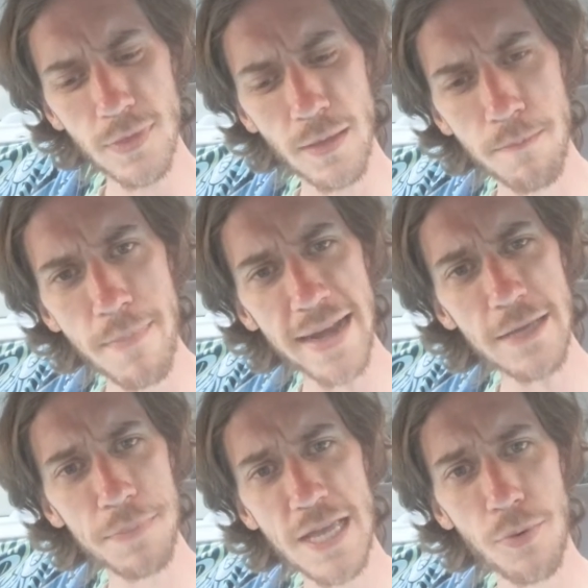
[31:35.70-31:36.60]

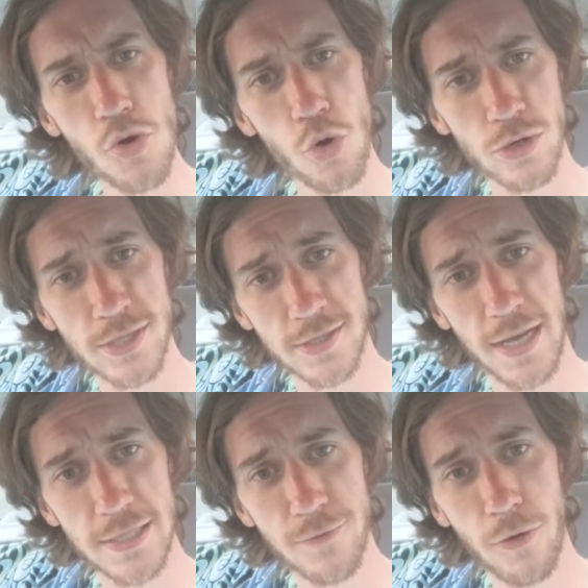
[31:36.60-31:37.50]
many people who are
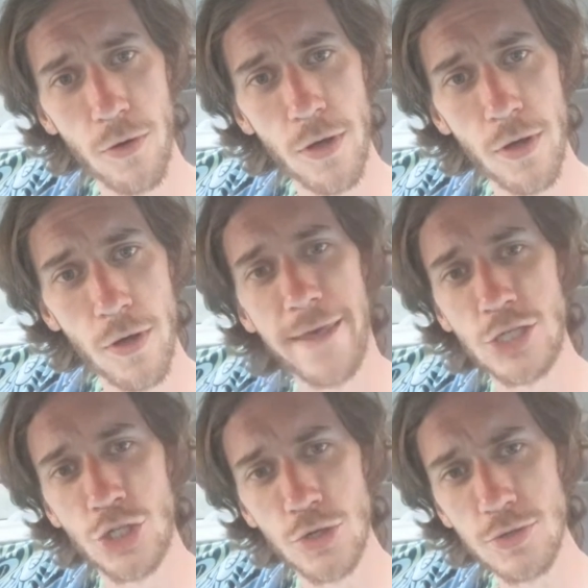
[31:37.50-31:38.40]
successful, they
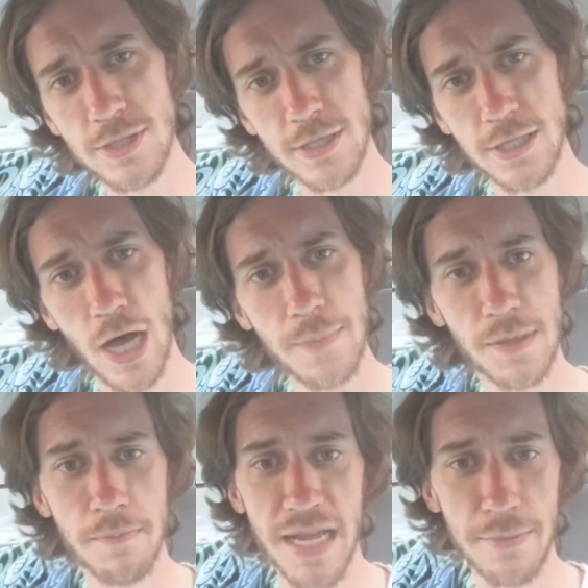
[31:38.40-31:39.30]
choose to adopt a
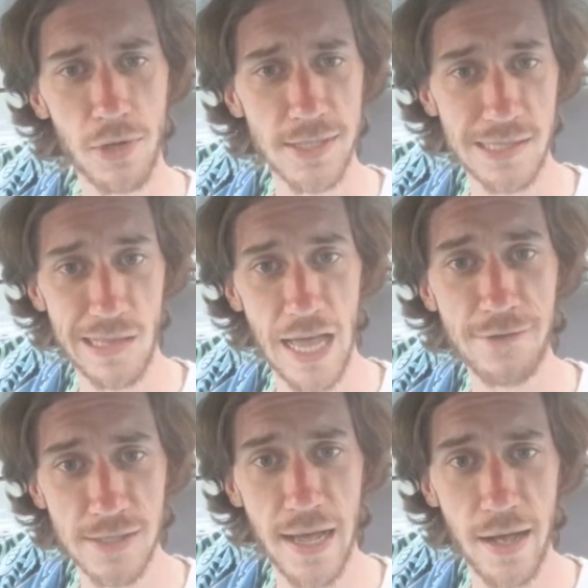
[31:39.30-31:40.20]
minimalist
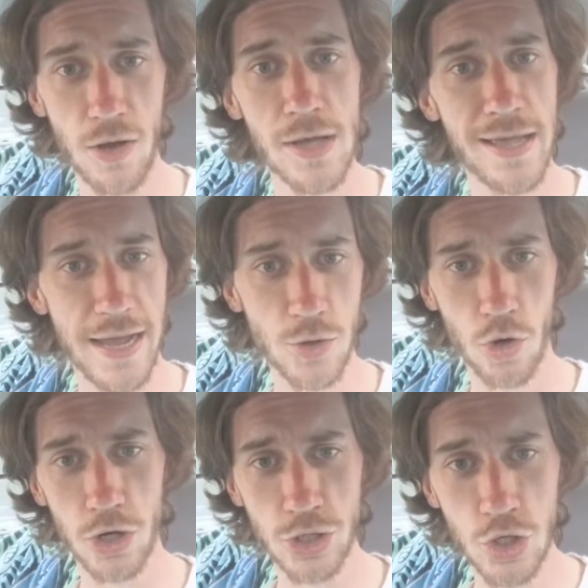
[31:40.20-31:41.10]
lifestyle in
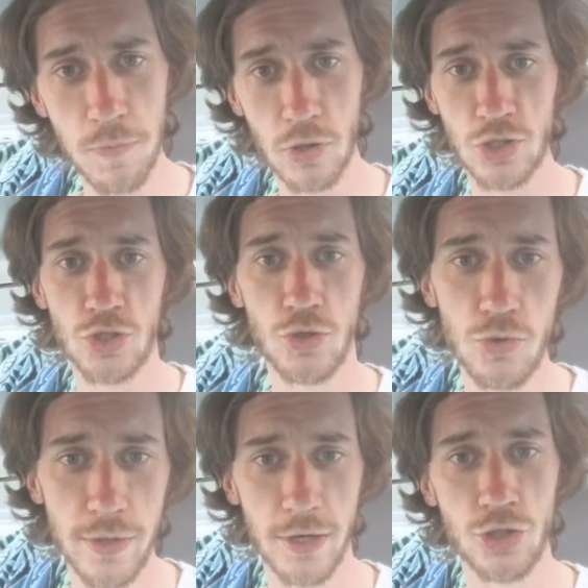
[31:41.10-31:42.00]
order to
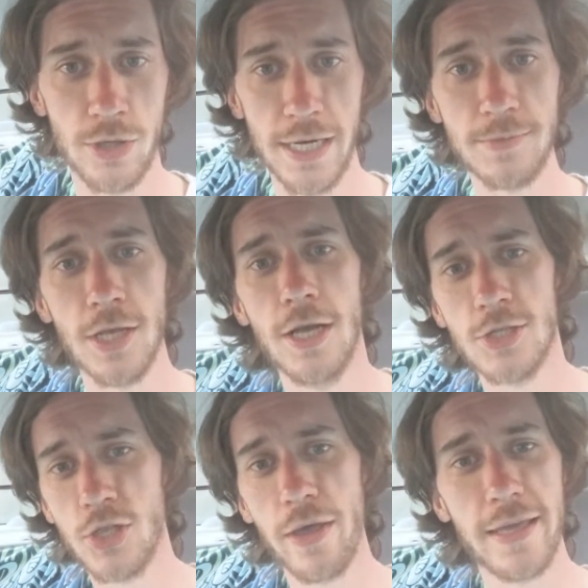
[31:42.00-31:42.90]
pursue their dreams.
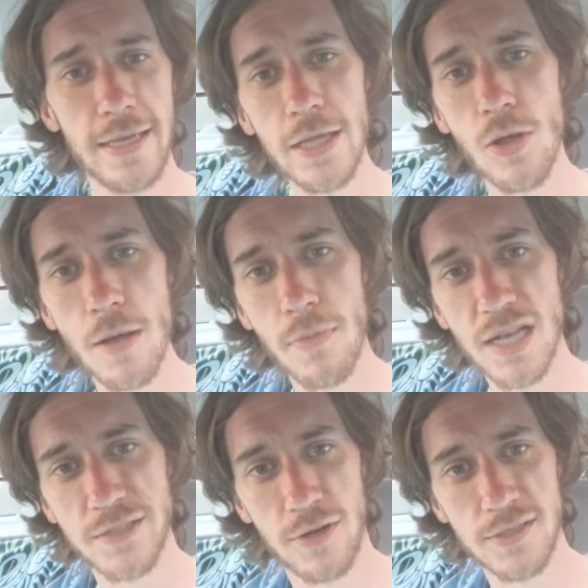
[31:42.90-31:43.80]
So like Elon
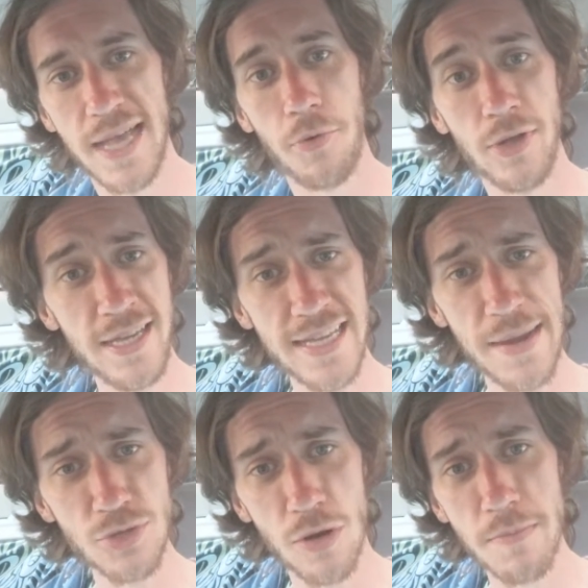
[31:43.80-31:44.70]
Musk, for example, he
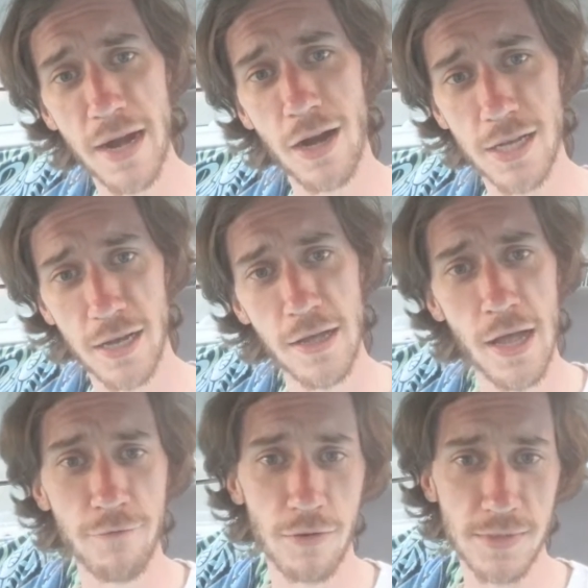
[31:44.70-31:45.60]
came to America
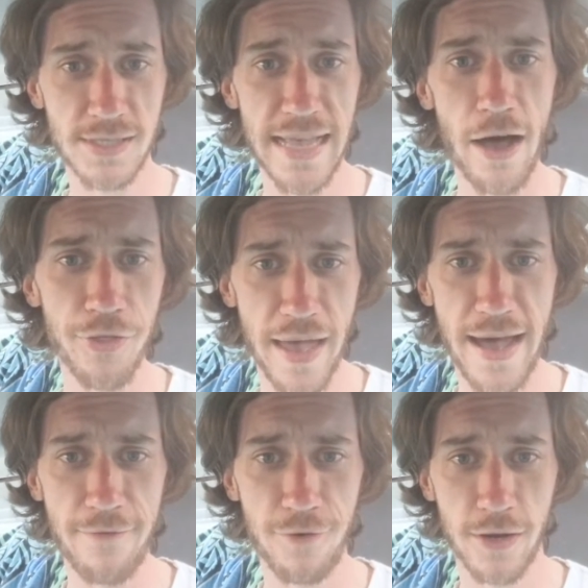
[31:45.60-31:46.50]
from South
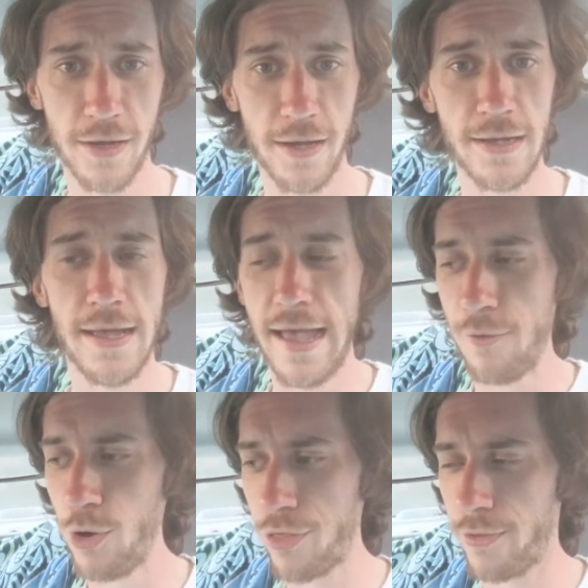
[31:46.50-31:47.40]
Africa
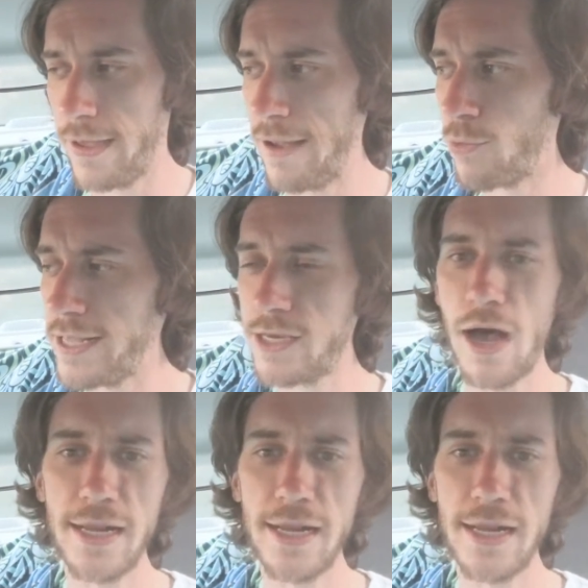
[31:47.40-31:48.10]
when he